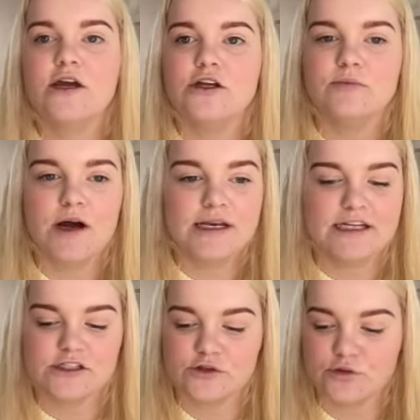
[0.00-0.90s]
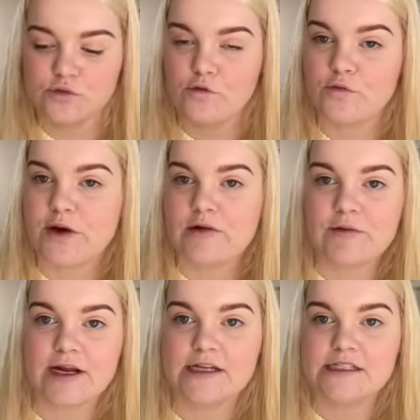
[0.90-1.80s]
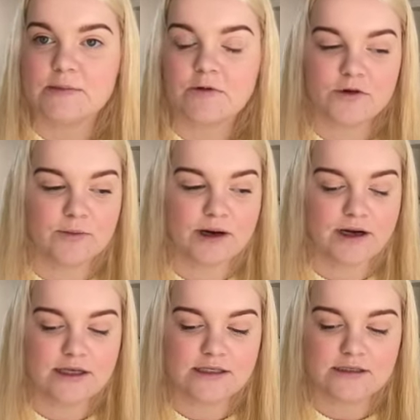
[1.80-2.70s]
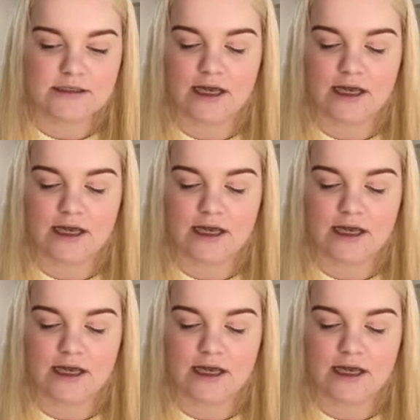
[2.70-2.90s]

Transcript: You might need to reread some of your parts,